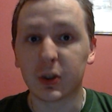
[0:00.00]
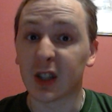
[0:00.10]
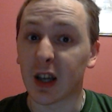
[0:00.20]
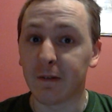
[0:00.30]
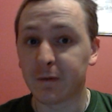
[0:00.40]
just
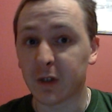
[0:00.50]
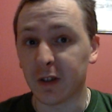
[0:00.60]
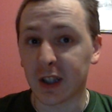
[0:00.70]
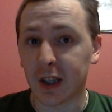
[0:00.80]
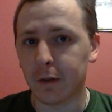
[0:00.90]
to have
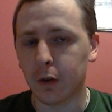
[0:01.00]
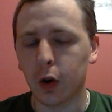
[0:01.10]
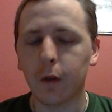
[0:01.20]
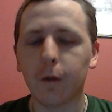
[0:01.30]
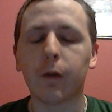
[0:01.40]
something
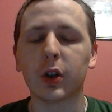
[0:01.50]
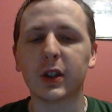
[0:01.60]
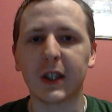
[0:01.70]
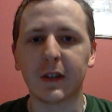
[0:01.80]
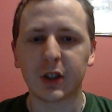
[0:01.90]
different for the
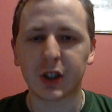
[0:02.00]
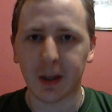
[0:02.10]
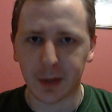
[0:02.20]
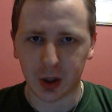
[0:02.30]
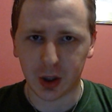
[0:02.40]
Divas
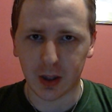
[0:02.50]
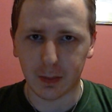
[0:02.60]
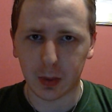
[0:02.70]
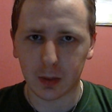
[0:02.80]
Championship.